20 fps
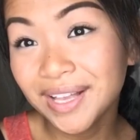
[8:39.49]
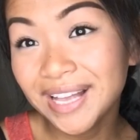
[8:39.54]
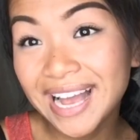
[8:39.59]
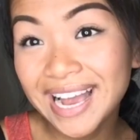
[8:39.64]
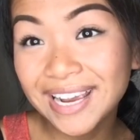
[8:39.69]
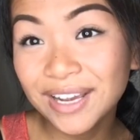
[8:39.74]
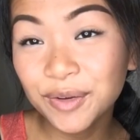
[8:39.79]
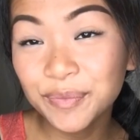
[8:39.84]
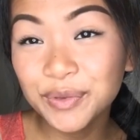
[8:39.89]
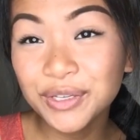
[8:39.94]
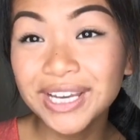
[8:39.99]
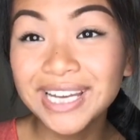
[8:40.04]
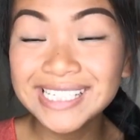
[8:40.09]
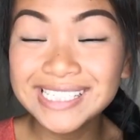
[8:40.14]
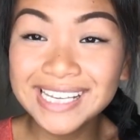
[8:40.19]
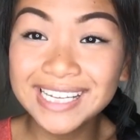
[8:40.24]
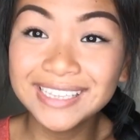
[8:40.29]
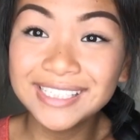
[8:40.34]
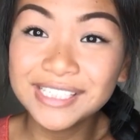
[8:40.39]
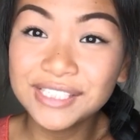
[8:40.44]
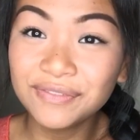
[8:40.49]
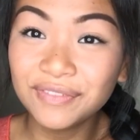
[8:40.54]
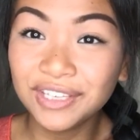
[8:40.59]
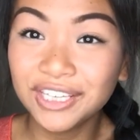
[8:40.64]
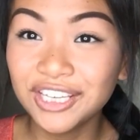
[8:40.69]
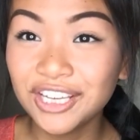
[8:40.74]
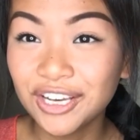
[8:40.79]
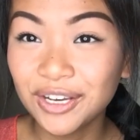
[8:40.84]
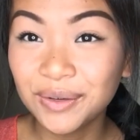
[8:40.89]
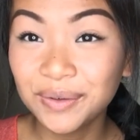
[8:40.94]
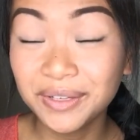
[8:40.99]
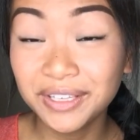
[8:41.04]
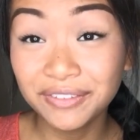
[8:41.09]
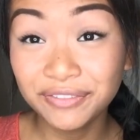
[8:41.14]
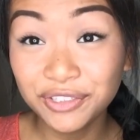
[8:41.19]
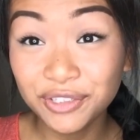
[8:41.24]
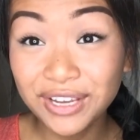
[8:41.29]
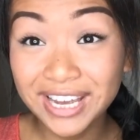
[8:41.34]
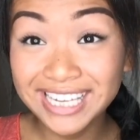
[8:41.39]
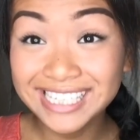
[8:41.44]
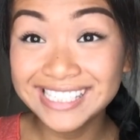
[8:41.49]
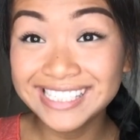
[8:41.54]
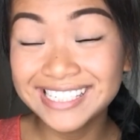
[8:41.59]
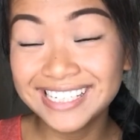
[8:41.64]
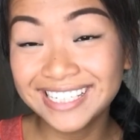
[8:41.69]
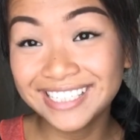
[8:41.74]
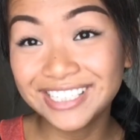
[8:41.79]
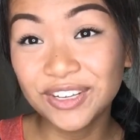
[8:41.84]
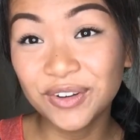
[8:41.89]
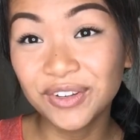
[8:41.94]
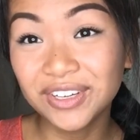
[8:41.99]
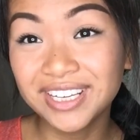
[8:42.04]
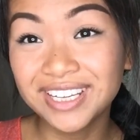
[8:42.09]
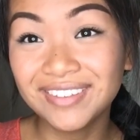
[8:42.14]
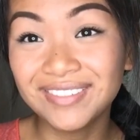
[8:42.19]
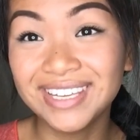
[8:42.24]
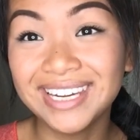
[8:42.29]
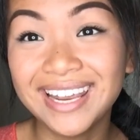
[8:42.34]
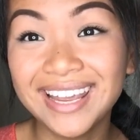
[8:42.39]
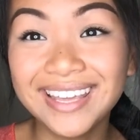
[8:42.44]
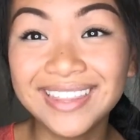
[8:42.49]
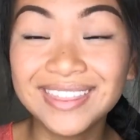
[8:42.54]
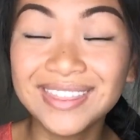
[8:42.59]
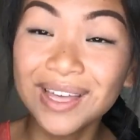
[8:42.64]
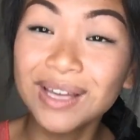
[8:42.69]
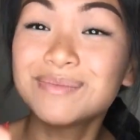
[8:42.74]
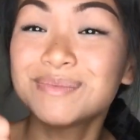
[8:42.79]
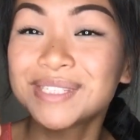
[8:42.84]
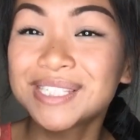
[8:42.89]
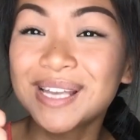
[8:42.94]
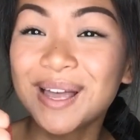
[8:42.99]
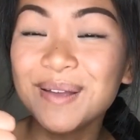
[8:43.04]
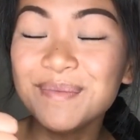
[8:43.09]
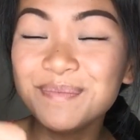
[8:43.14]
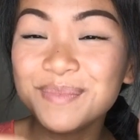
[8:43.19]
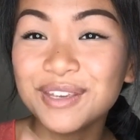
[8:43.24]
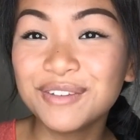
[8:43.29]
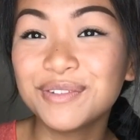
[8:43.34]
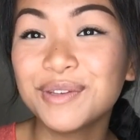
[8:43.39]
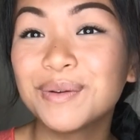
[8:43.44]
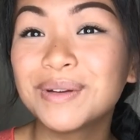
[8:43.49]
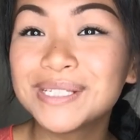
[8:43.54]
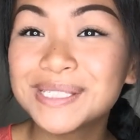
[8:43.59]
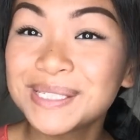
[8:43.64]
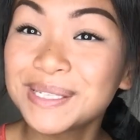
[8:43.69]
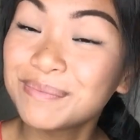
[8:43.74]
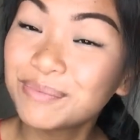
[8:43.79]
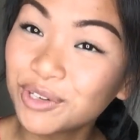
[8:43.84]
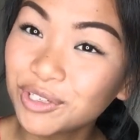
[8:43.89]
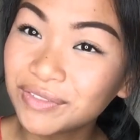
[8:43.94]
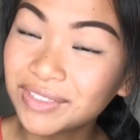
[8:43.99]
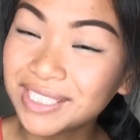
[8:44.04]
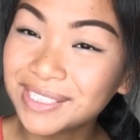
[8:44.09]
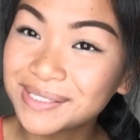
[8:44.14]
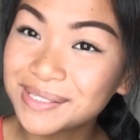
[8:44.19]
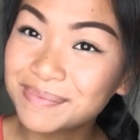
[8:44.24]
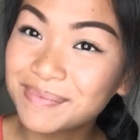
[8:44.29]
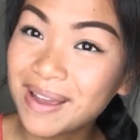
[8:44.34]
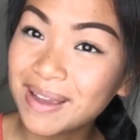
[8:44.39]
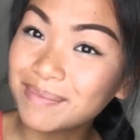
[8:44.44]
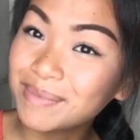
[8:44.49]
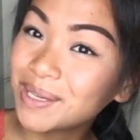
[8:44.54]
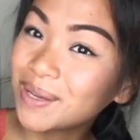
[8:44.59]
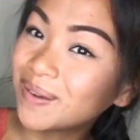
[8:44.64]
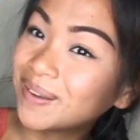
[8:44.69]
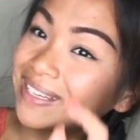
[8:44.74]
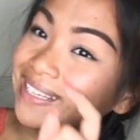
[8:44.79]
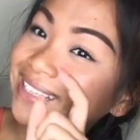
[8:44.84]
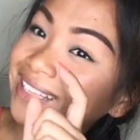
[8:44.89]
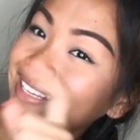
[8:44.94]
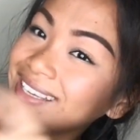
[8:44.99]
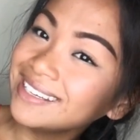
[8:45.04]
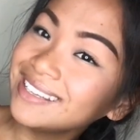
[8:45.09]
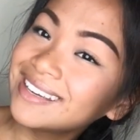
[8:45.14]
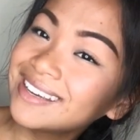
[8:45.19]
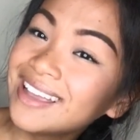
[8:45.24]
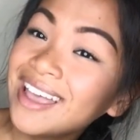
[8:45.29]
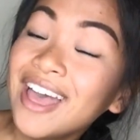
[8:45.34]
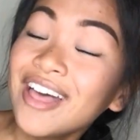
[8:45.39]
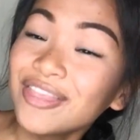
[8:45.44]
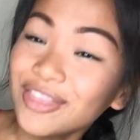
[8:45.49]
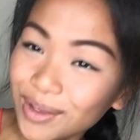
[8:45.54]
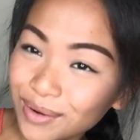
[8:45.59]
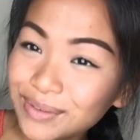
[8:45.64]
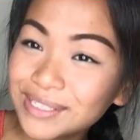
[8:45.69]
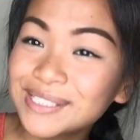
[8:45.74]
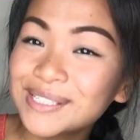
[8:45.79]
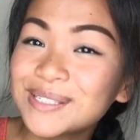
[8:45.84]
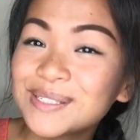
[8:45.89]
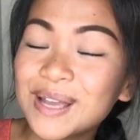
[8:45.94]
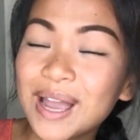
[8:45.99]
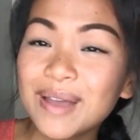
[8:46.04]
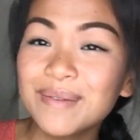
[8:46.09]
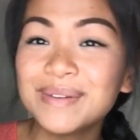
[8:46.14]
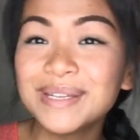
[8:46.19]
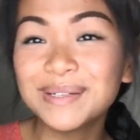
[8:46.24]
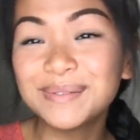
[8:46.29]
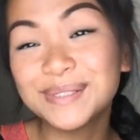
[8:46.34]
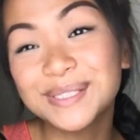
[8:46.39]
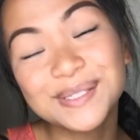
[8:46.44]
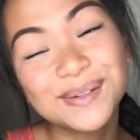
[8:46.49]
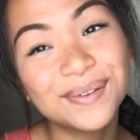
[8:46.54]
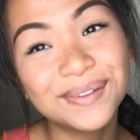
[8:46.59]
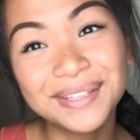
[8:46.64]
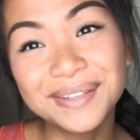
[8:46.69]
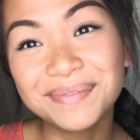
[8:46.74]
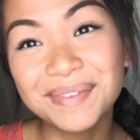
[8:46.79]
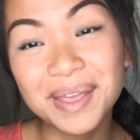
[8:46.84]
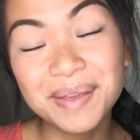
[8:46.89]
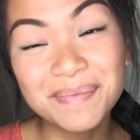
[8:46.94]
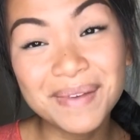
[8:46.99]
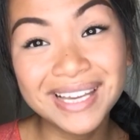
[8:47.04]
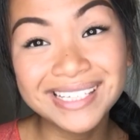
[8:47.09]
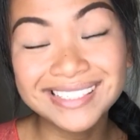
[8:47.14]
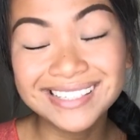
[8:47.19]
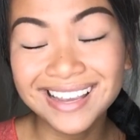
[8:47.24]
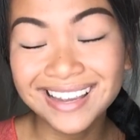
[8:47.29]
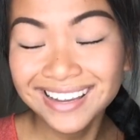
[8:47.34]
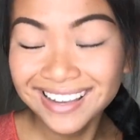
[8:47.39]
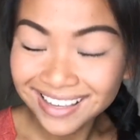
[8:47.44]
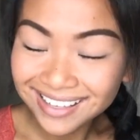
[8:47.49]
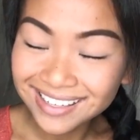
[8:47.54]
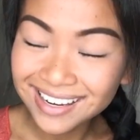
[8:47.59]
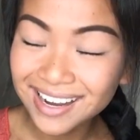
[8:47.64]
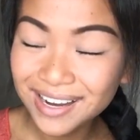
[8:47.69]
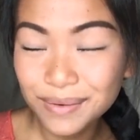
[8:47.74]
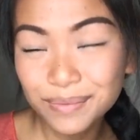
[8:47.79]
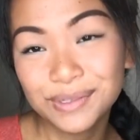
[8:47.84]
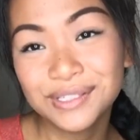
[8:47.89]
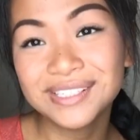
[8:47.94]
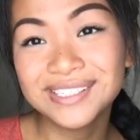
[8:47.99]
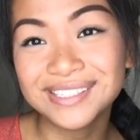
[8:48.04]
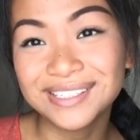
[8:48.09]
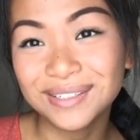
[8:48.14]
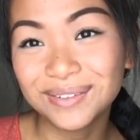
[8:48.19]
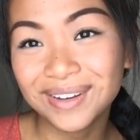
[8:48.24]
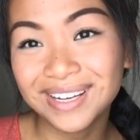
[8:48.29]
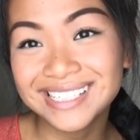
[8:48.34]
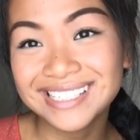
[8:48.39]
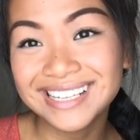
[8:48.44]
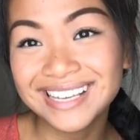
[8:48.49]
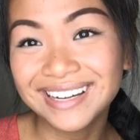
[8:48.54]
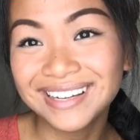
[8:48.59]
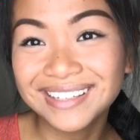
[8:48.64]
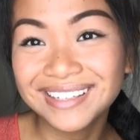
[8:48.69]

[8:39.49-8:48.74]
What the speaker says: Well, I hope you guys liked this video. If you guys did, go ahead and give it a thumbs up. If you want to see more videos by me, go ahead and click the red subscribe button. It would totally make my day, and I will see you guys